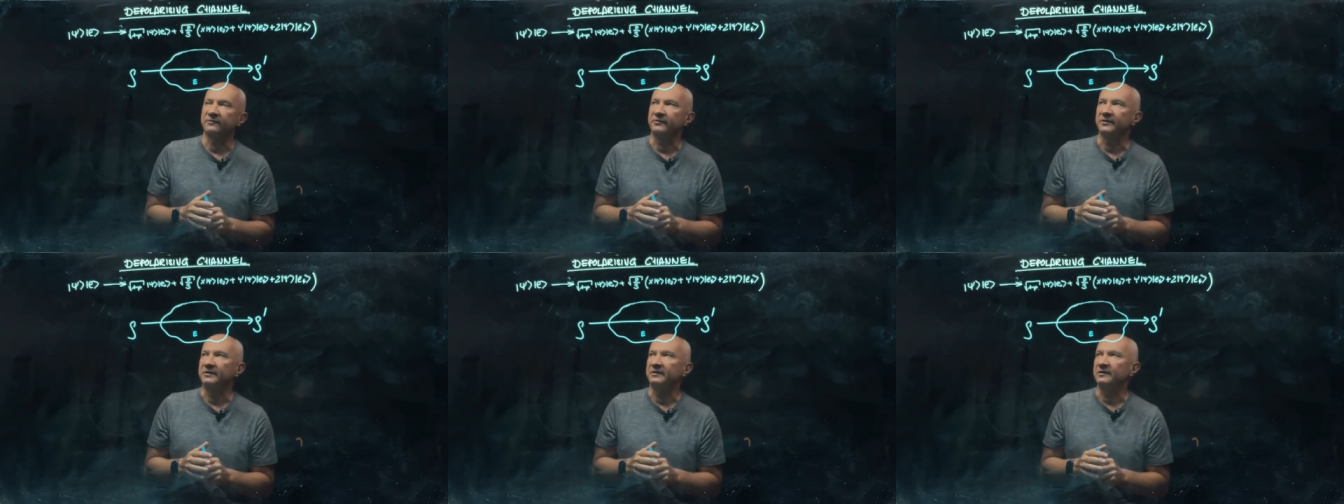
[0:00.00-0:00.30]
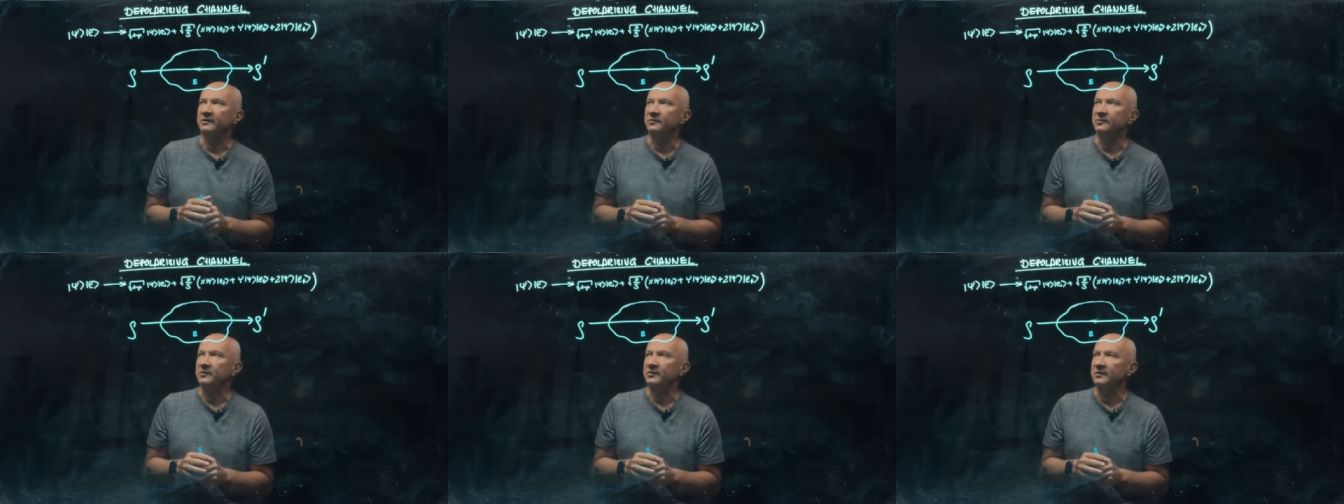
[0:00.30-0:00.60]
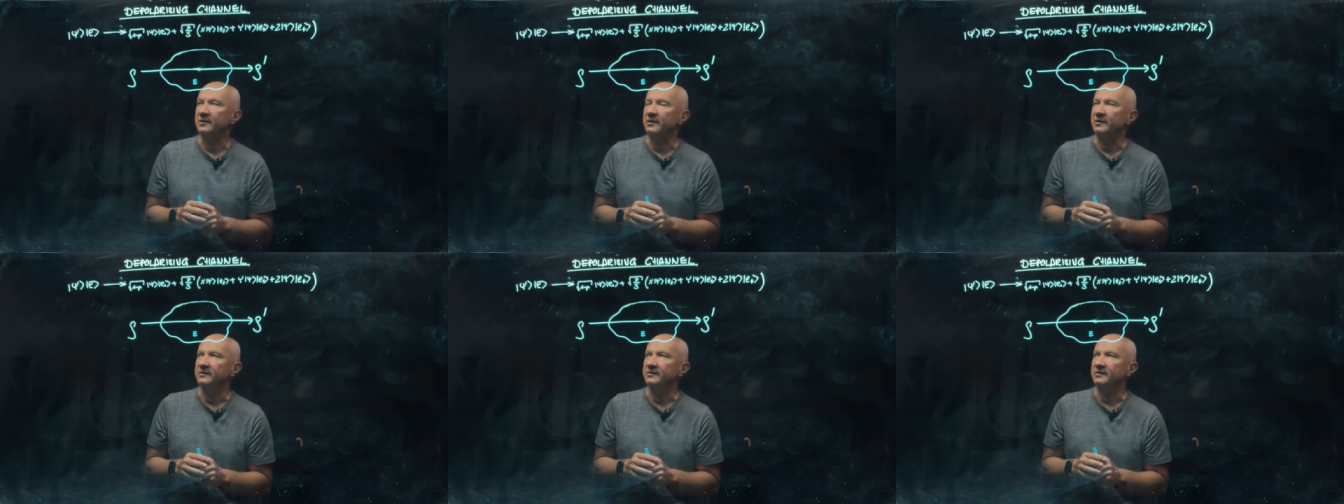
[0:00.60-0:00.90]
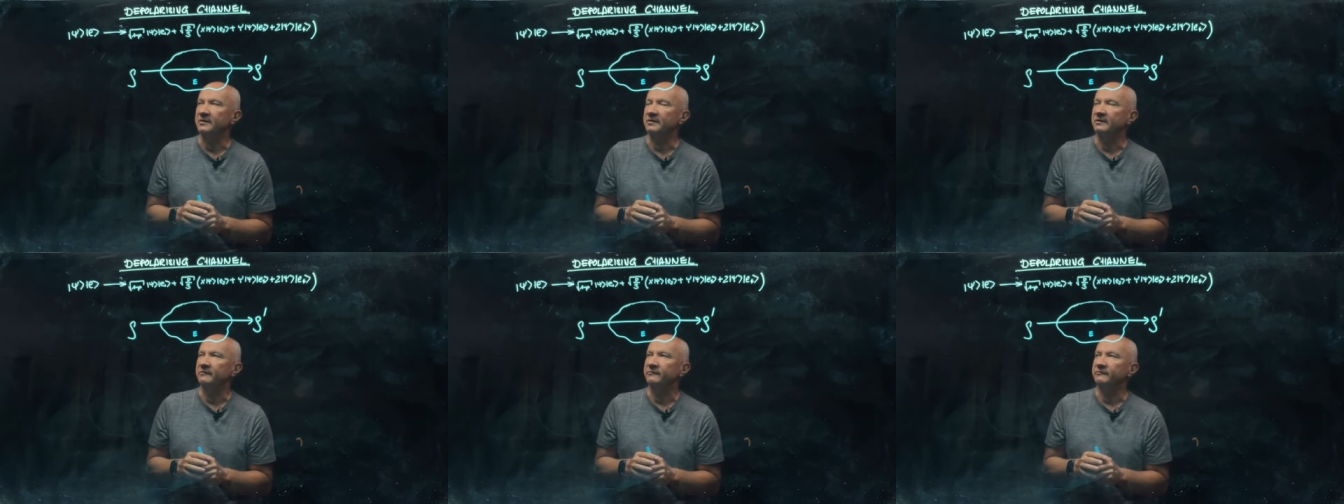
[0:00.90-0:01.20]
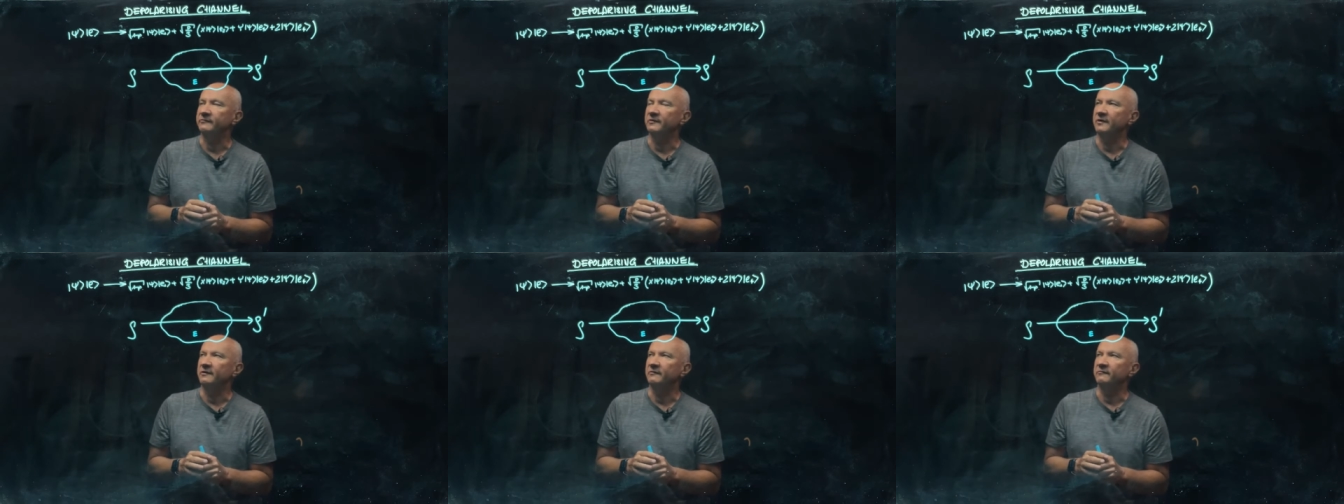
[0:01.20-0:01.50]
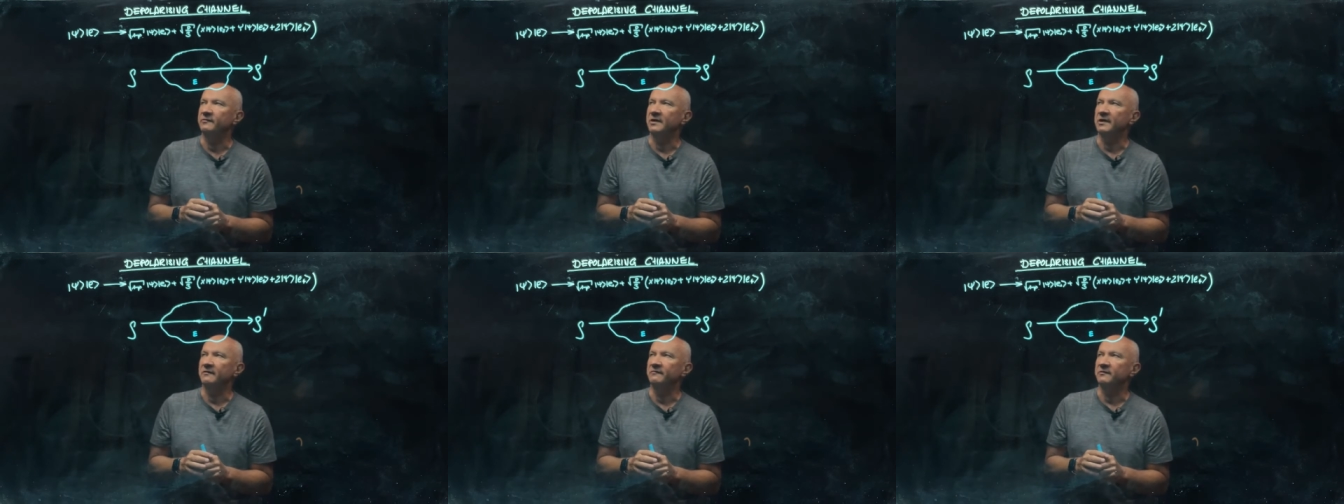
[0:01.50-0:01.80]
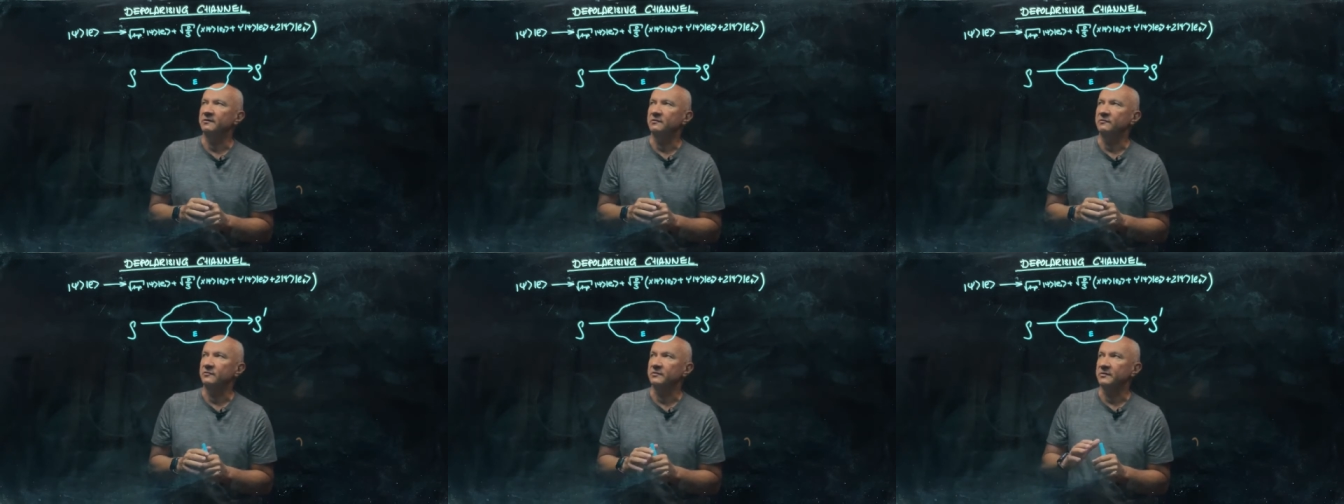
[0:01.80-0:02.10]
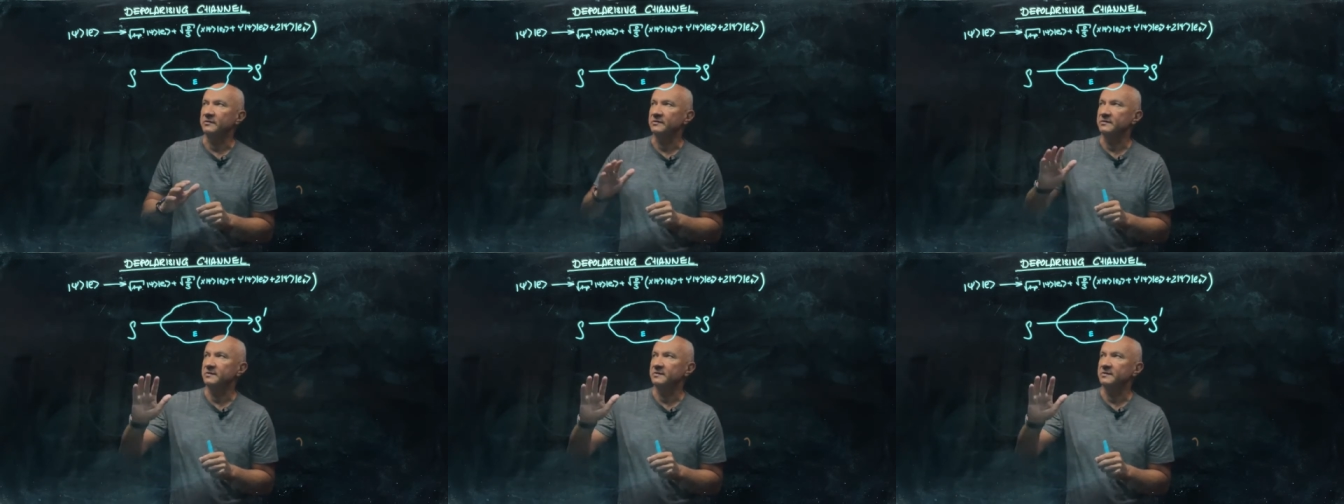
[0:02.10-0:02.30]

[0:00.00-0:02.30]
interpretation of the evolution.